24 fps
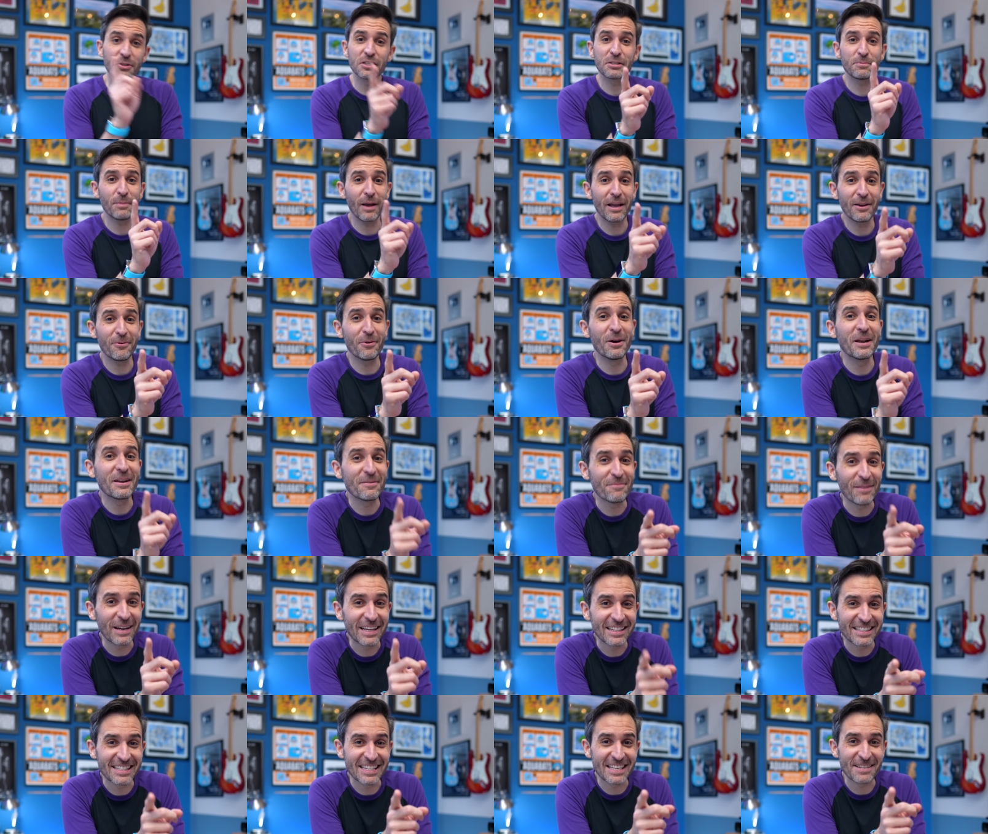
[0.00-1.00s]
despite what it
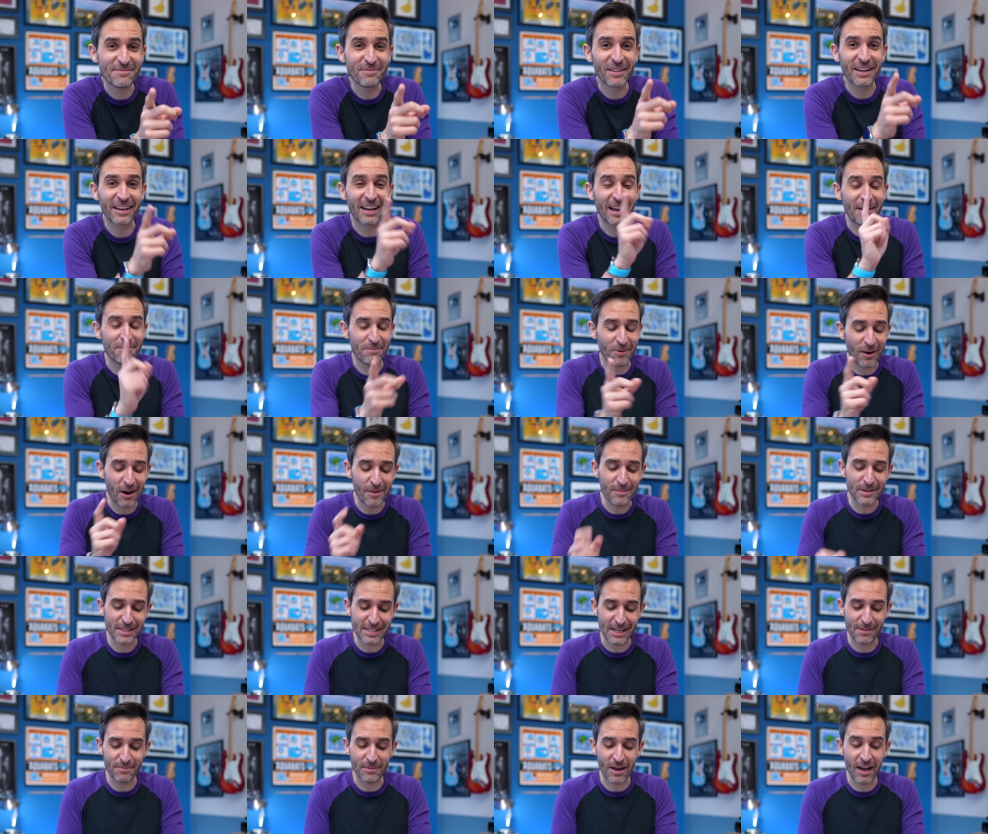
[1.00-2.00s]
might seem like, I
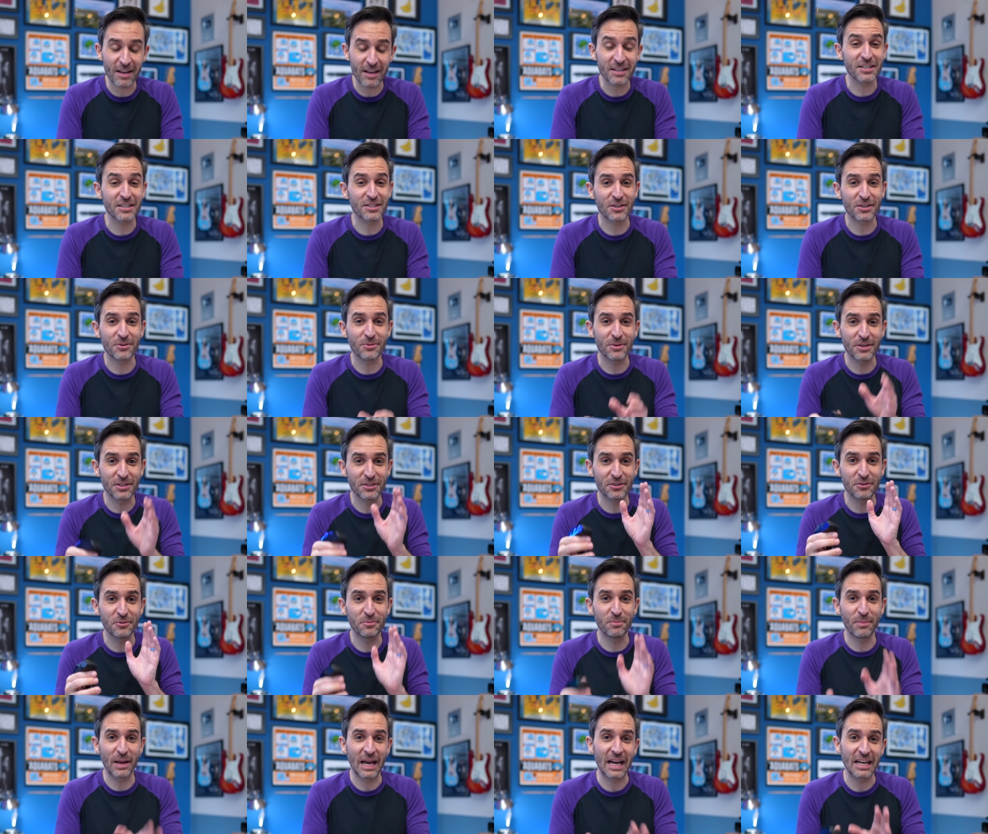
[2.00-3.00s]
promise I'm not just going to
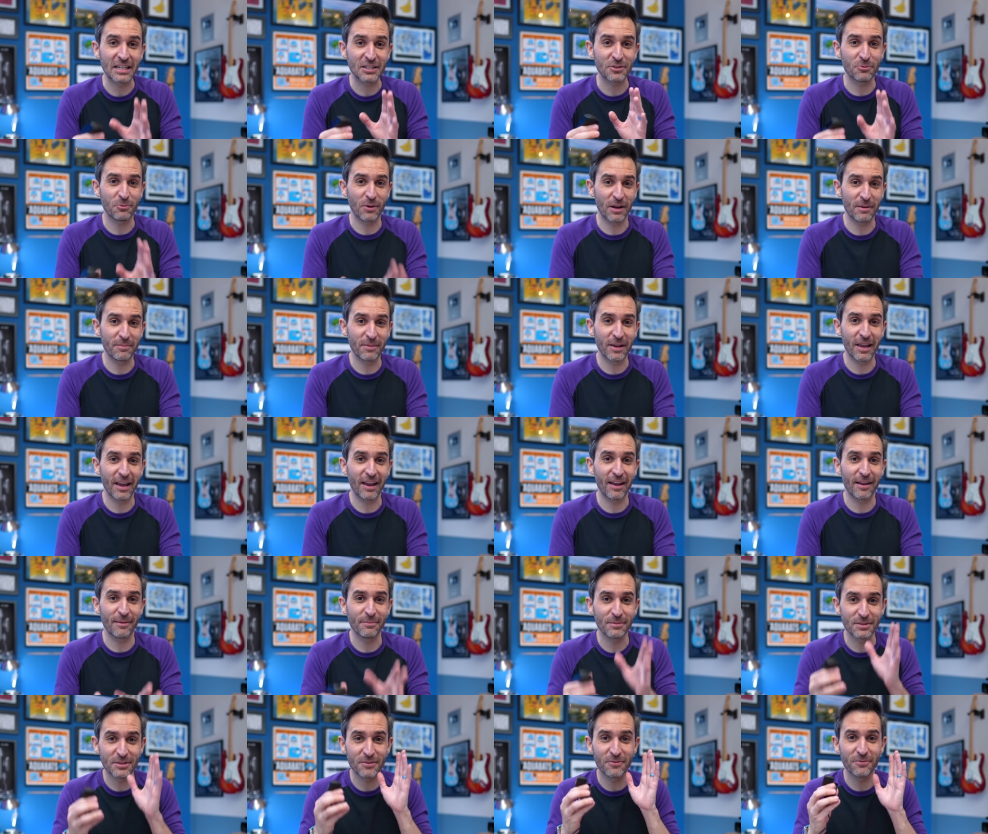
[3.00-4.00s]
bash
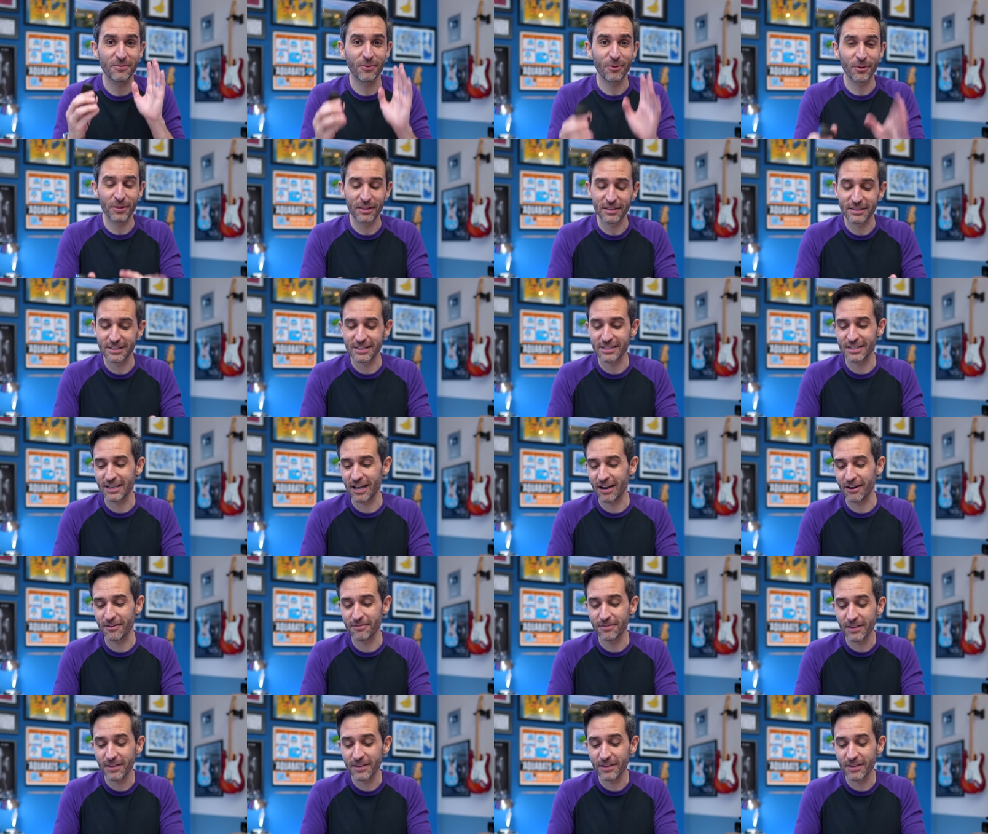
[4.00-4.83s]
webcams for this entire